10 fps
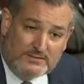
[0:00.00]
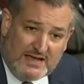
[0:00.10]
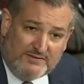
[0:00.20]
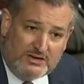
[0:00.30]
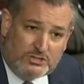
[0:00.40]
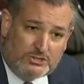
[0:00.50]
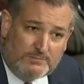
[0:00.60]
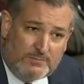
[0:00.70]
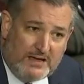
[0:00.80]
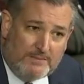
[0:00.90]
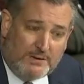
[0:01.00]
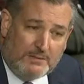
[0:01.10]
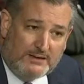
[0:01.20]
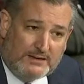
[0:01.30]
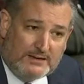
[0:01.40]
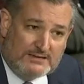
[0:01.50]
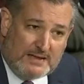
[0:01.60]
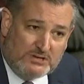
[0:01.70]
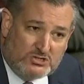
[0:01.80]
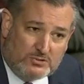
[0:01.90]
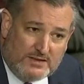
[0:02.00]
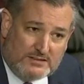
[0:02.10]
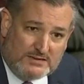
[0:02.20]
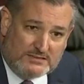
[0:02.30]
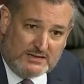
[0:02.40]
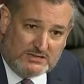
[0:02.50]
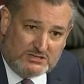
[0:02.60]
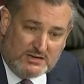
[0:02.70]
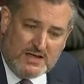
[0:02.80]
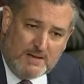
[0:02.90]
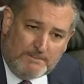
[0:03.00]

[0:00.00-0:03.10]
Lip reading: the evidence should be made public and demonstrate that he's innocent.